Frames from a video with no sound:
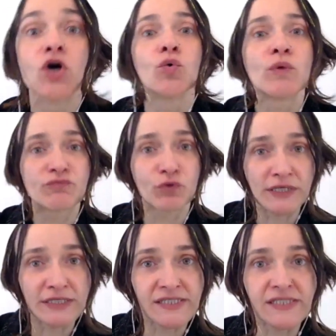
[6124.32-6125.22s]
with, for
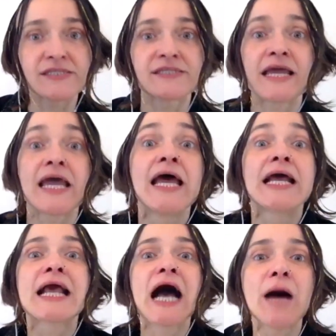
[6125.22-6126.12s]
instance, the
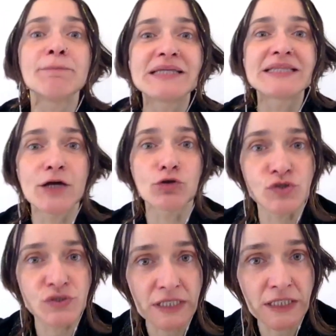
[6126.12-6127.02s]

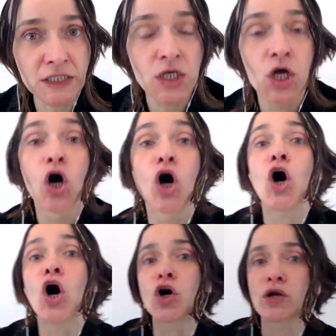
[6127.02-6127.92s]
Capitalocene,
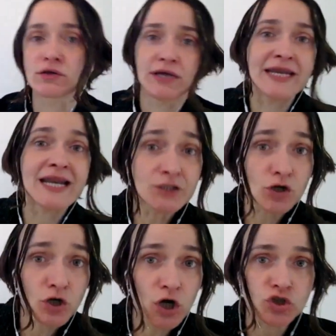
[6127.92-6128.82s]
or another
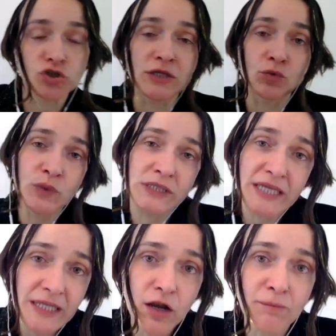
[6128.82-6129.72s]
notion that we
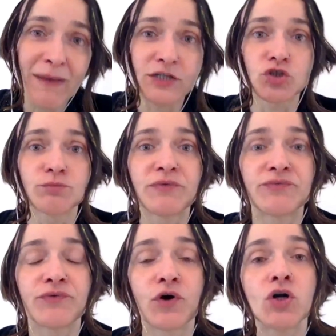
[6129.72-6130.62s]
didn't mention
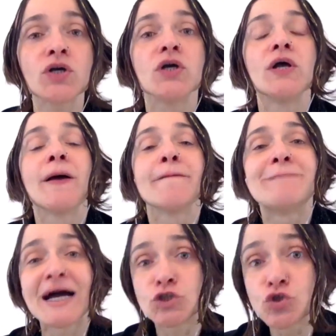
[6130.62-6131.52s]
before
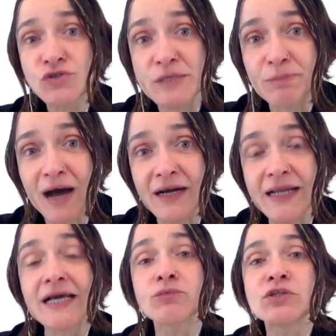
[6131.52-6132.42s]
by Giussi
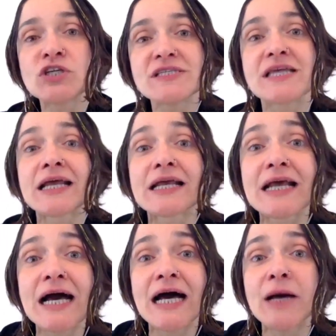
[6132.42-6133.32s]
Parrica, which is the
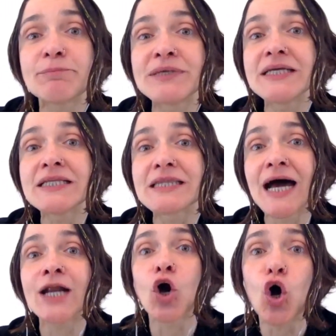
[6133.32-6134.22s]

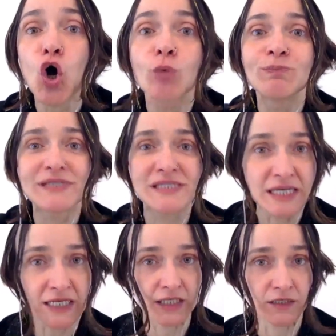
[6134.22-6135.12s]
Capital
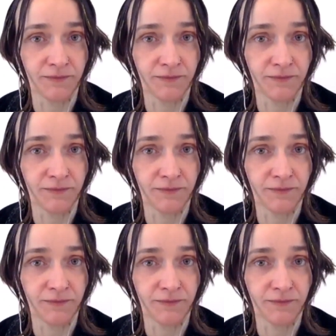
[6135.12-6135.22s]
Obscene,